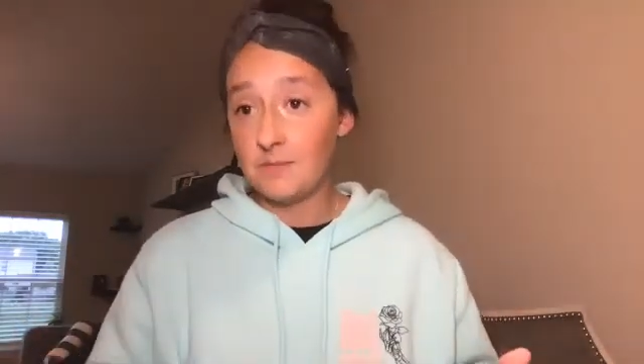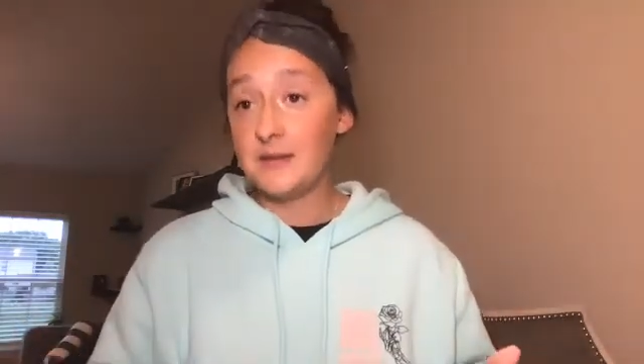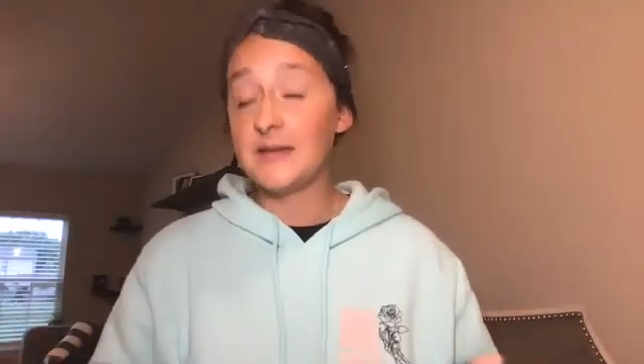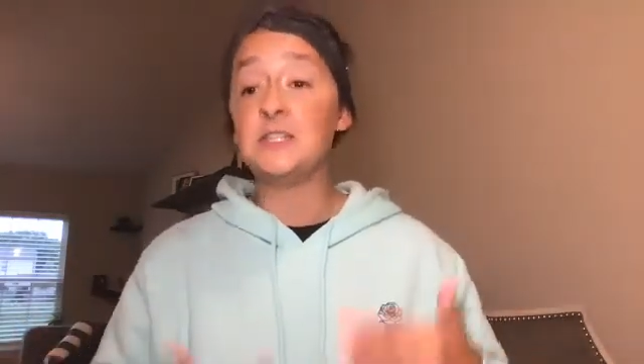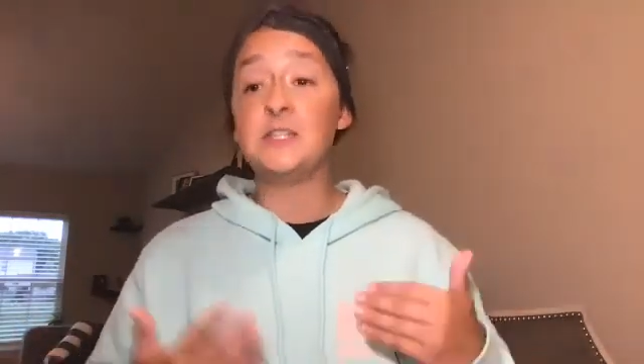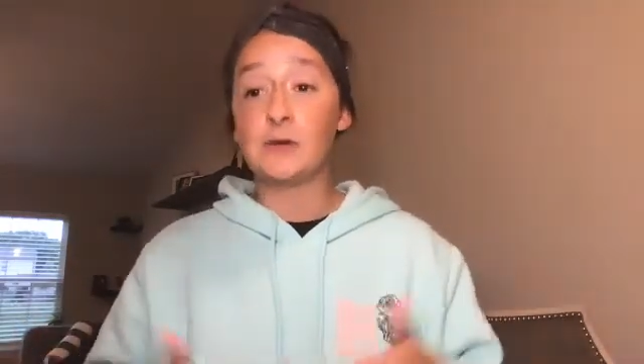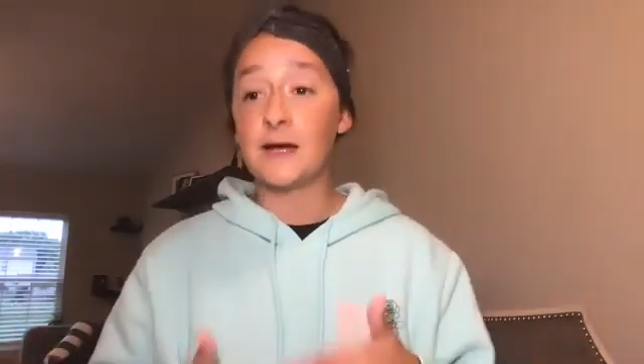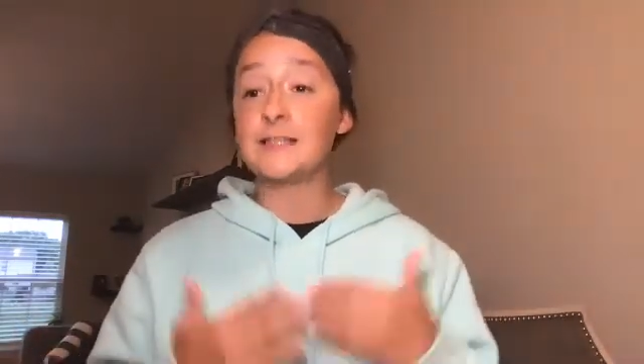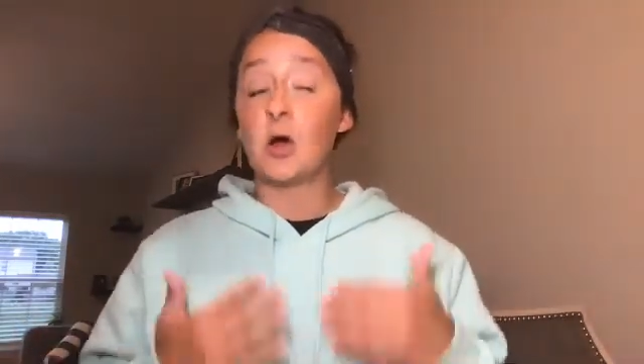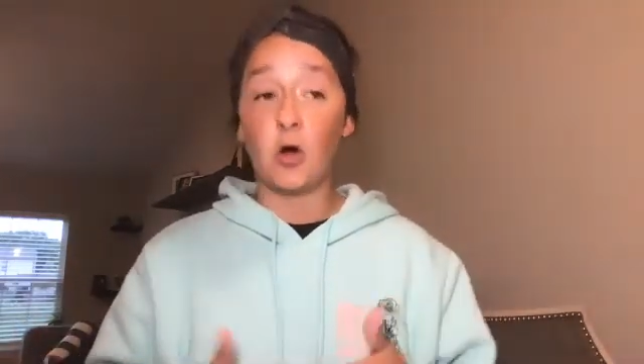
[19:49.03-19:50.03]
Because you
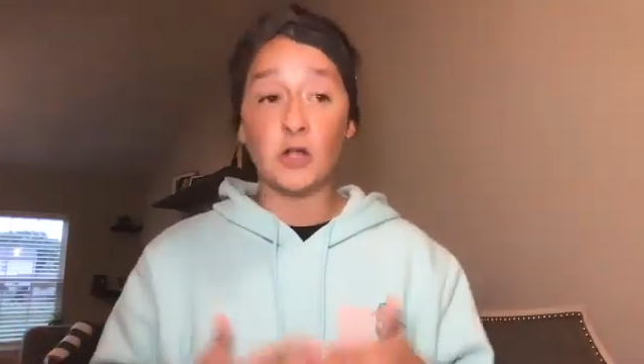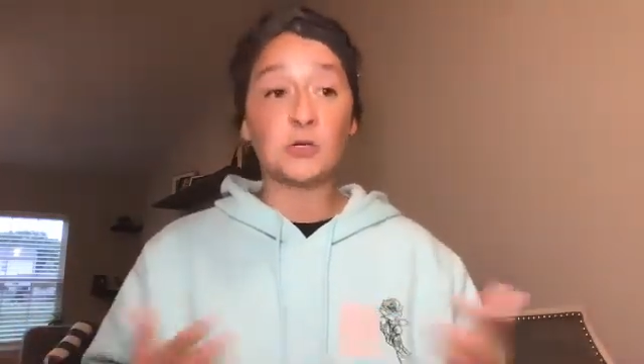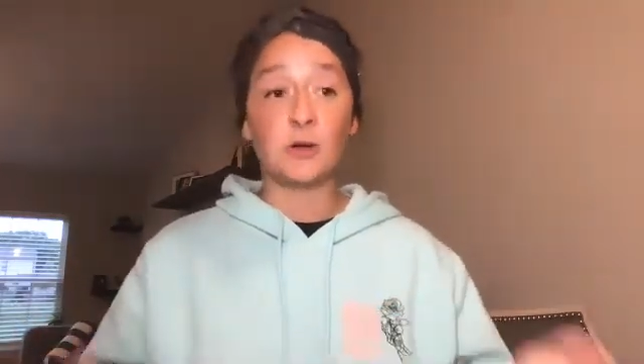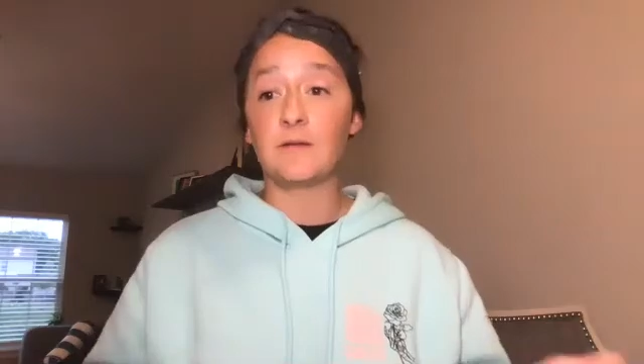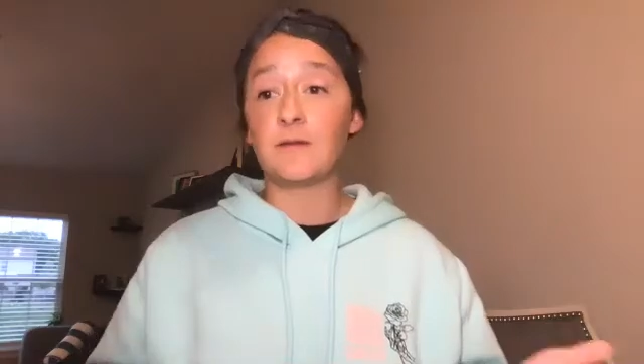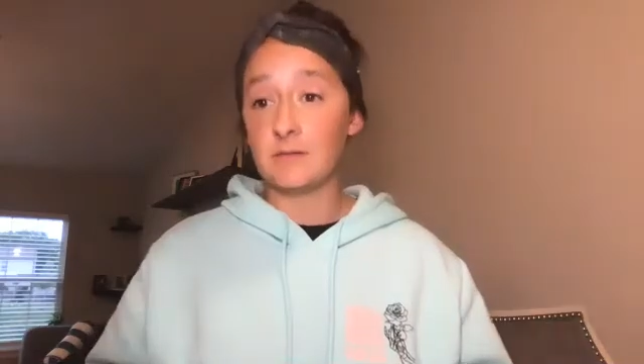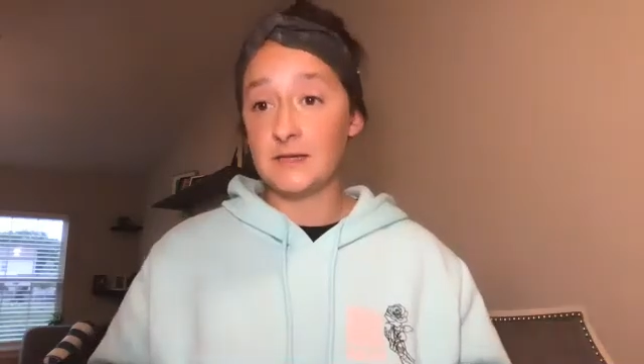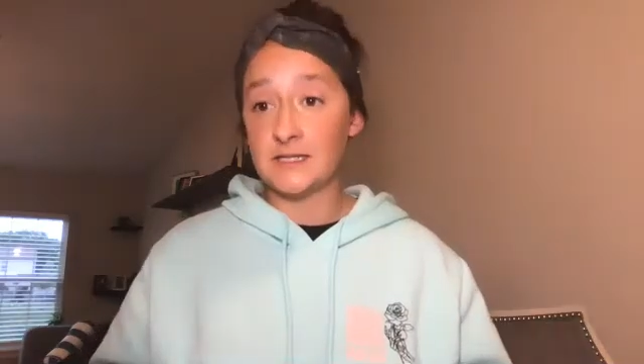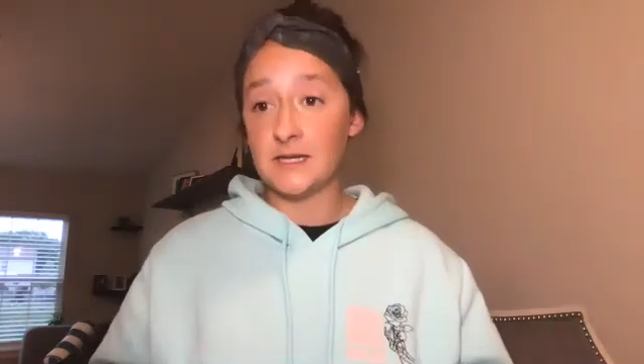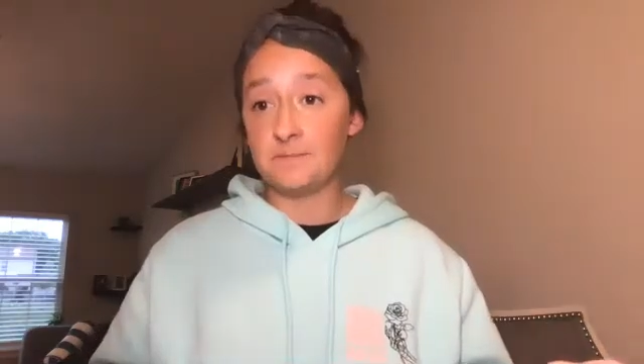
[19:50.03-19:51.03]
guys all joined for a
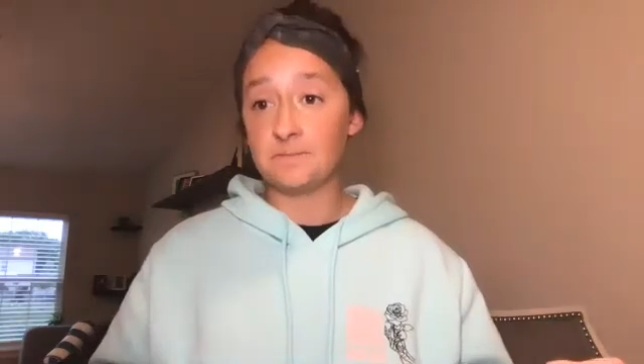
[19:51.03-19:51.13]
reason.